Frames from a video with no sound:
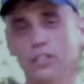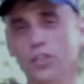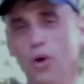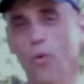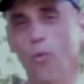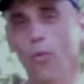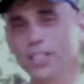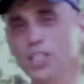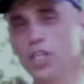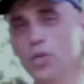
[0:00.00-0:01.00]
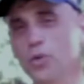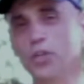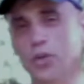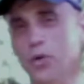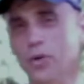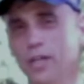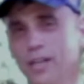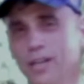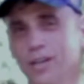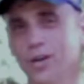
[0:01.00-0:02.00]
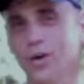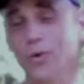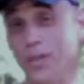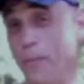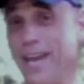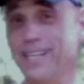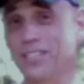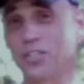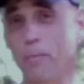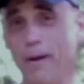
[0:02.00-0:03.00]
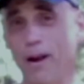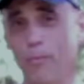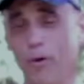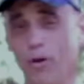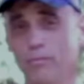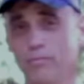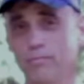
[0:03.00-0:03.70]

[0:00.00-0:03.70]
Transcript: So what do you do when the pain gets unbearable?